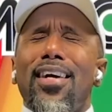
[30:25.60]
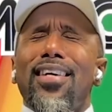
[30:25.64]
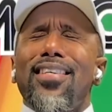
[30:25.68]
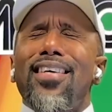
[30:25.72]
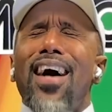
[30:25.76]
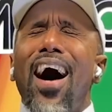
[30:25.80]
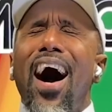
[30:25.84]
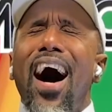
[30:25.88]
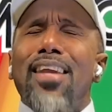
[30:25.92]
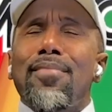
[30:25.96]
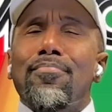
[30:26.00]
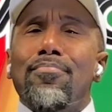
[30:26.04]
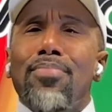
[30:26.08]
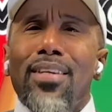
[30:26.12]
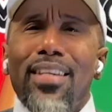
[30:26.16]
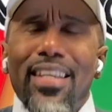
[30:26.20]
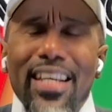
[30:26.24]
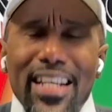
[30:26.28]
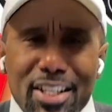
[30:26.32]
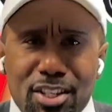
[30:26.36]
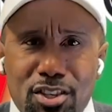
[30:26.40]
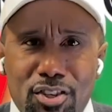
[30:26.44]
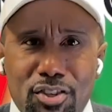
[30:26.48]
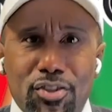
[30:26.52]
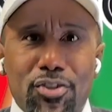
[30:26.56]
God
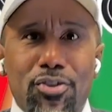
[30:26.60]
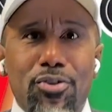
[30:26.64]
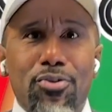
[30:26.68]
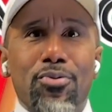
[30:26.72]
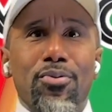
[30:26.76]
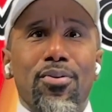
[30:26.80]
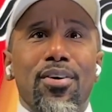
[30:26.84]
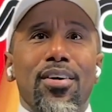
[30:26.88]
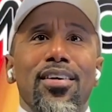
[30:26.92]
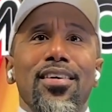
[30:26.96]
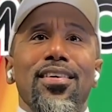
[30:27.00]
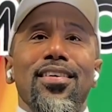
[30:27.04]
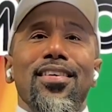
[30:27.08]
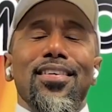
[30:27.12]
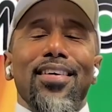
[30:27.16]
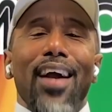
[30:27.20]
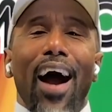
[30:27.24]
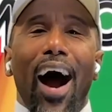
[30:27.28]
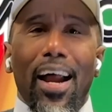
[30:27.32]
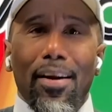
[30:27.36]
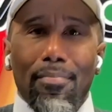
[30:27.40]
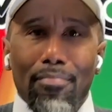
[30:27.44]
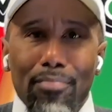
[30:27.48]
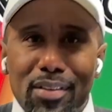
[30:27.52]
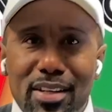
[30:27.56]
bless you.
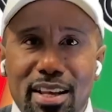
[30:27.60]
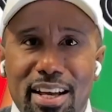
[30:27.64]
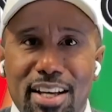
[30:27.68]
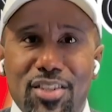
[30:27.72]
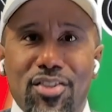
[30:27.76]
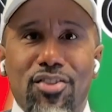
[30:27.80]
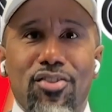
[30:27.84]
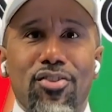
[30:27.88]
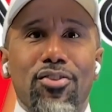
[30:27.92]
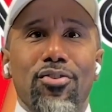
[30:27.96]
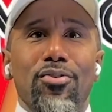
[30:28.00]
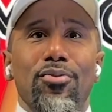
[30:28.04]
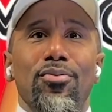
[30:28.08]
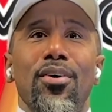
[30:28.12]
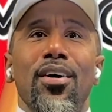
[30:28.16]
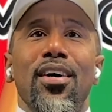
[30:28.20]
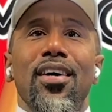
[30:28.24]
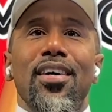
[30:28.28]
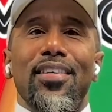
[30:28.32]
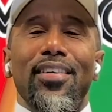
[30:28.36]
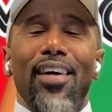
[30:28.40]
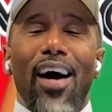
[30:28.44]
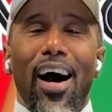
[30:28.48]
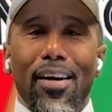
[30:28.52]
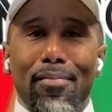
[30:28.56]
God bless you.
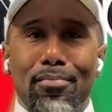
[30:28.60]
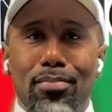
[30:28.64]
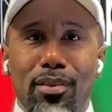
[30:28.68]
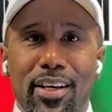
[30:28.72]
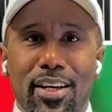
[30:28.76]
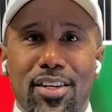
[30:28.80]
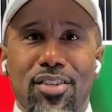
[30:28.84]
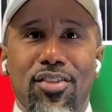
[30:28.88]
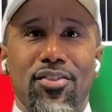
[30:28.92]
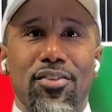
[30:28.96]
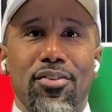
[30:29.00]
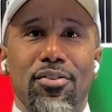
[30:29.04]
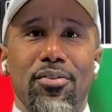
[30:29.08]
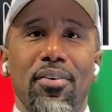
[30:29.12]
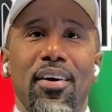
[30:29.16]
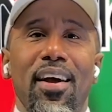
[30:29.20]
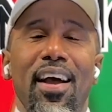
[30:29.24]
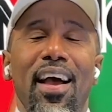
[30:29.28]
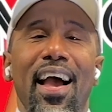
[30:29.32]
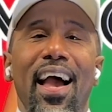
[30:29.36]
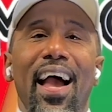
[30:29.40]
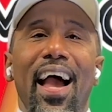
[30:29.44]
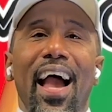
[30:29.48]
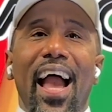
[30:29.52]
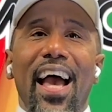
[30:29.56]
God bless you
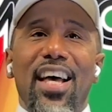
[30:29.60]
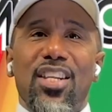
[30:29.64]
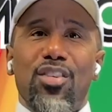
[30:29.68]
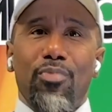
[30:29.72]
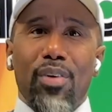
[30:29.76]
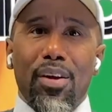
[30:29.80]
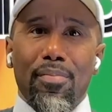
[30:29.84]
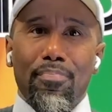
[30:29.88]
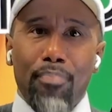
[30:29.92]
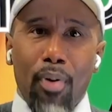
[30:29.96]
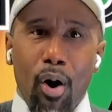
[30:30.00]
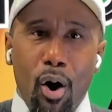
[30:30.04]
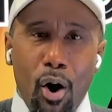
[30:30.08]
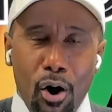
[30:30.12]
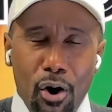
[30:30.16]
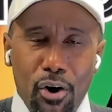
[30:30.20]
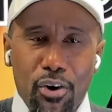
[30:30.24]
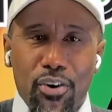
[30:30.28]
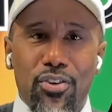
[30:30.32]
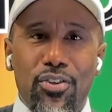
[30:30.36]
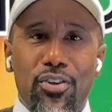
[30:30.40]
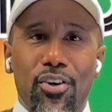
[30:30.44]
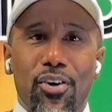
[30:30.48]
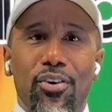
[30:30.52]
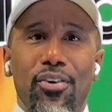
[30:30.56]
as we
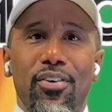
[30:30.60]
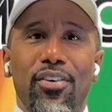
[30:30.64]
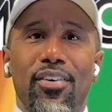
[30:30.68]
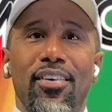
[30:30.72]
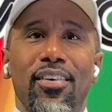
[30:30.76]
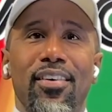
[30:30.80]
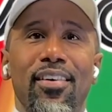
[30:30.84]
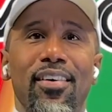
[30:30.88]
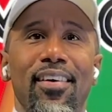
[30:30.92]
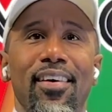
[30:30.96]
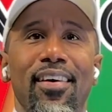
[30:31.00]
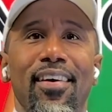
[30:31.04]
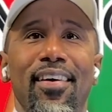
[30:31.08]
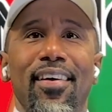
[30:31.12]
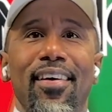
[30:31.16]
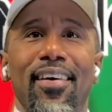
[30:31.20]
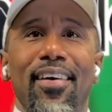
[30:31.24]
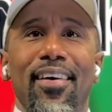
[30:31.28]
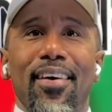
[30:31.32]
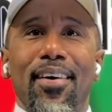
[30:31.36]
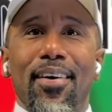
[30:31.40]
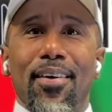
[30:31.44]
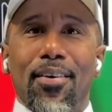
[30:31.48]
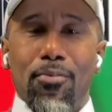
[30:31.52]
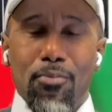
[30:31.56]
partner
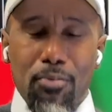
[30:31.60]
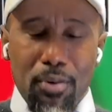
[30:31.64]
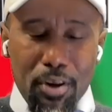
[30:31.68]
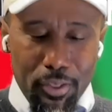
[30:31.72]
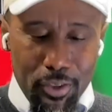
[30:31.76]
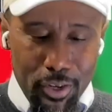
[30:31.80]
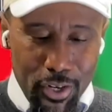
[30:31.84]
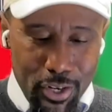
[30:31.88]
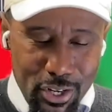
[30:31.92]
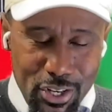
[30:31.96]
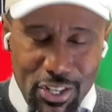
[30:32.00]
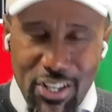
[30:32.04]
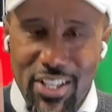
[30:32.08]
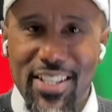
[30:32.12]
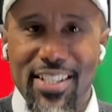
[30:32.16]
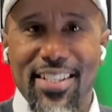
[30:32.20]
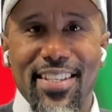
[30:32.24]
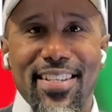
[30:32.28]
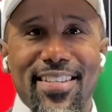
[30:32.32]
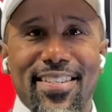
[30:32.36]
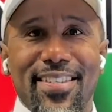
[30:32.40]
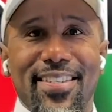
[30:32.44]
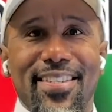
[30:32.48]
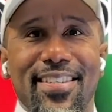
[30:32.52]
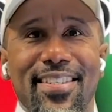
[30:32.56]
with
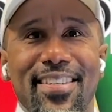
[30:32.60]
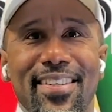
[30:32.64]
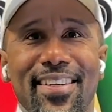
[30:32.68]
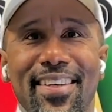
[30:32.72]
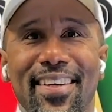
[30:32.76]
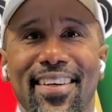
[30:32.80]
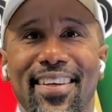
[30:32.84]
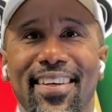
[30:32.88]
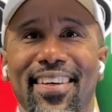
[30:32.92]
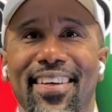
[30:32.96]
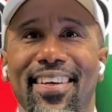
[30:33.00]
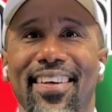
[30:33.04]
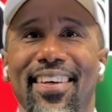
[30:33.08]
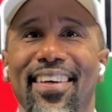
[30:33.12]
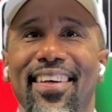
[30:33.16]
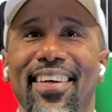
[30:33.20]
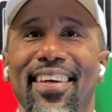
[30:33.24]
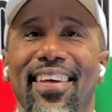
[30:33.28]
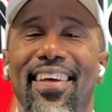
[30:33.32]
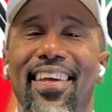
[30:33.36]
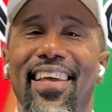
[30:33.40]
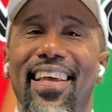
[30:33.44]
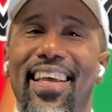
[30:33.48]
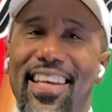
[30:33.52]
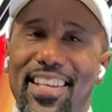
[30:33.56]
goodness
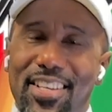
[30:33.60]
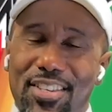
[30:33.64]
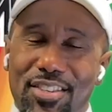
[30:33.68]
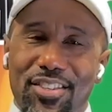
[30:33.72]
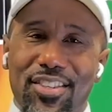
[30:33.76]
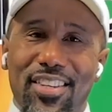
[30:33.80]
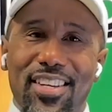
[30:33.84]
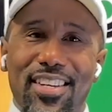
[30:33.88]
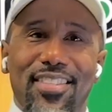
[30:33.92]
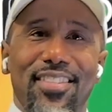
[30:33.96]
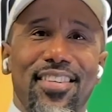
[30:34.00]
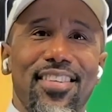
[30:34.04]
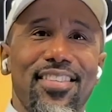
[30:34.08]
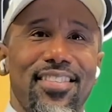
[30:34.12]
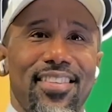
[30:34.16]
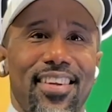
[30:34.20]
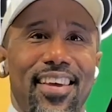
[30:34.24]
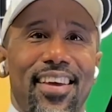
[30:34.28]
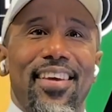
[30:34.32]
in Jesus'